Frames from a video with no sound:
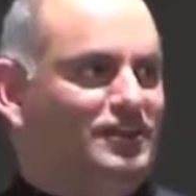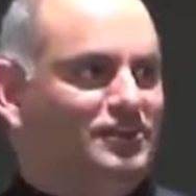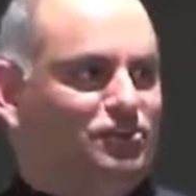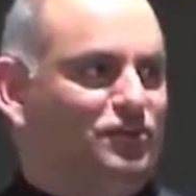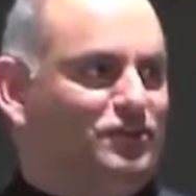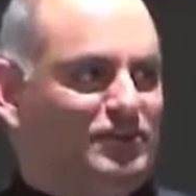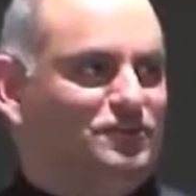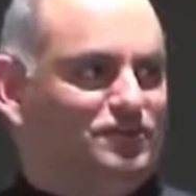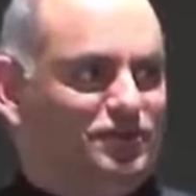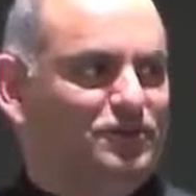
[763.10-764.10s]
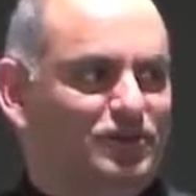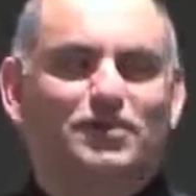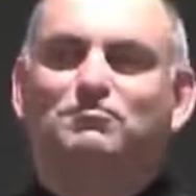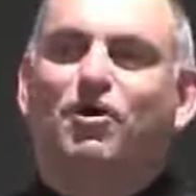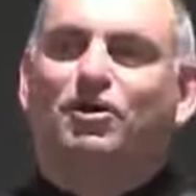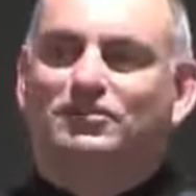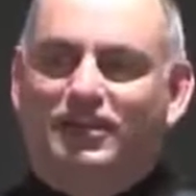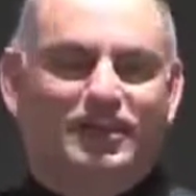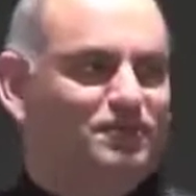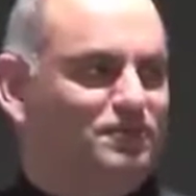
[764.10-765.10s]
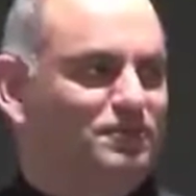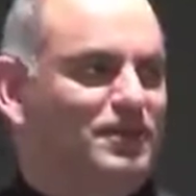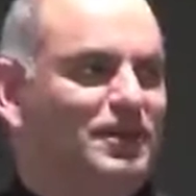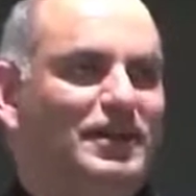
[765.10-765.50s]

So it was really bothering him.